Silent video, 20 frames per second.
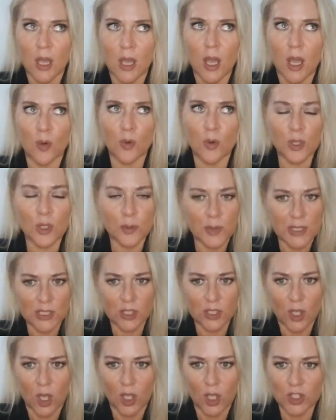a
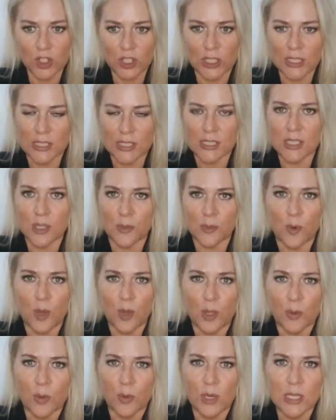workplace culture gets to the
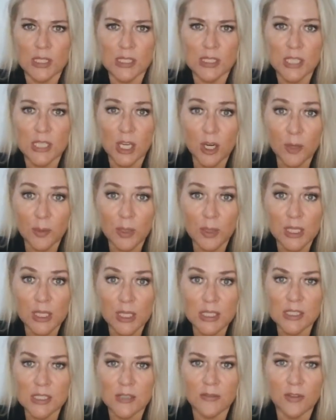point where it's terribly
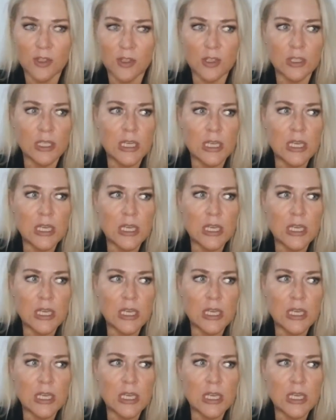uncivil,